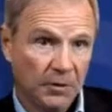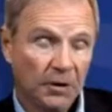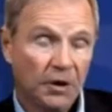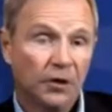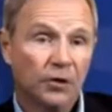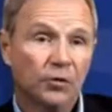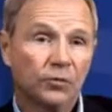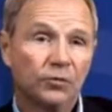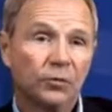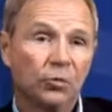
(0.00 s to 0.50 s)

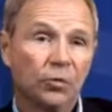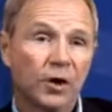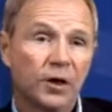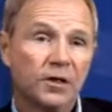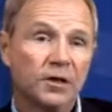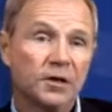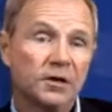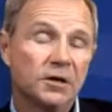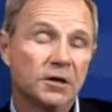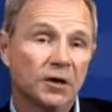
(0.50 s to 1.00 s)
Yeah, the
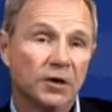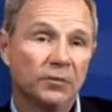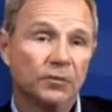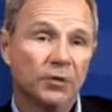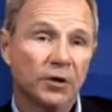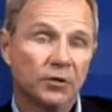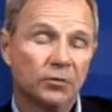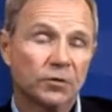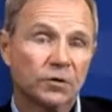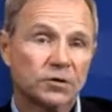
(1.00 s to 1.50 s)
way that you get a
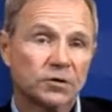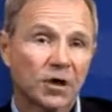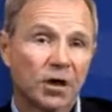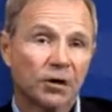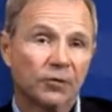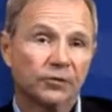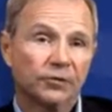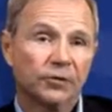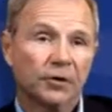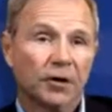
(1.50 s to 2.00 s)
big
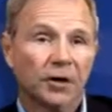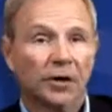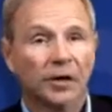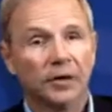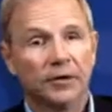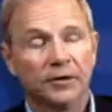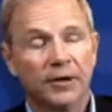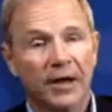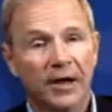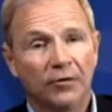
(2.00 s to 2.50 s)
result
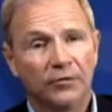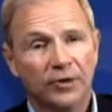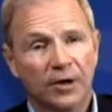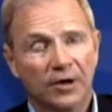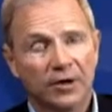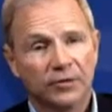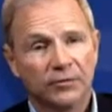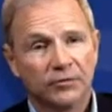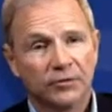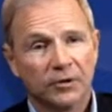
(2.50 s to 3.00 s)

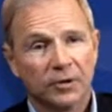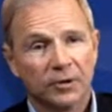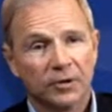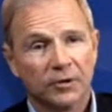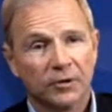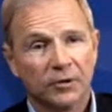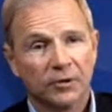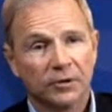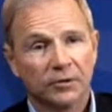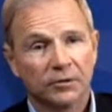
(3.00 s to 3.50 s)
nowadays
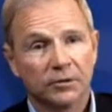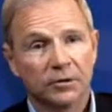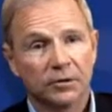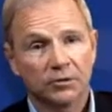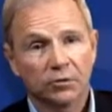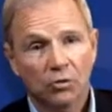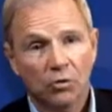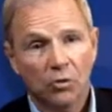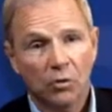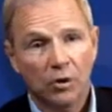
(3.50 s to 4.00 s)

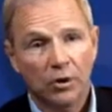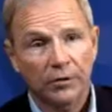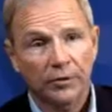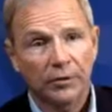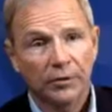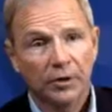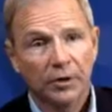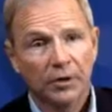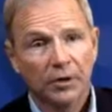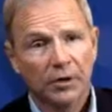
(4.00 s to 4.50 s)
in
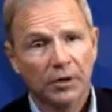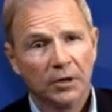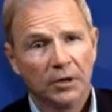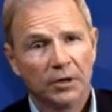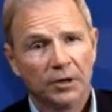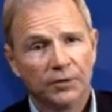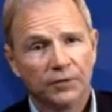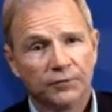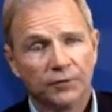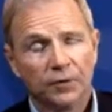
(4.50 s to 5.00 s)
court
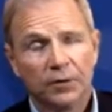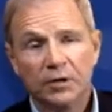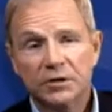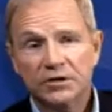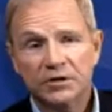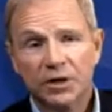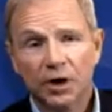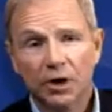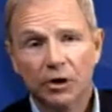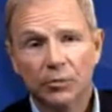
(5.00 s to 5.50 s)
is very
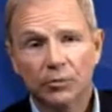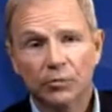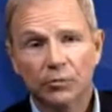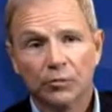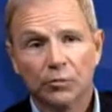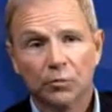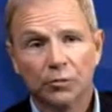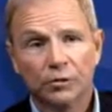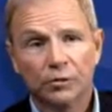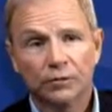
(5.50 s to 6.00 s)

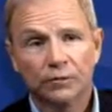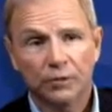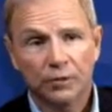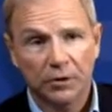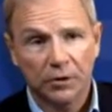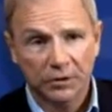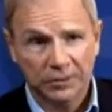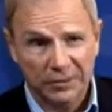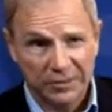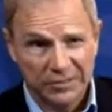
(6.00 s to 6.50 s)
seldom with the
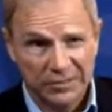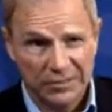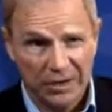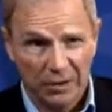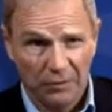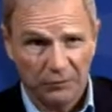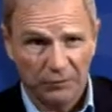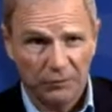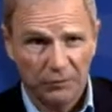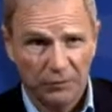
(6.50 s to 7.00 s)
verdict
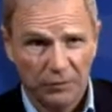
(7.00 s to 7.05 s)
itself.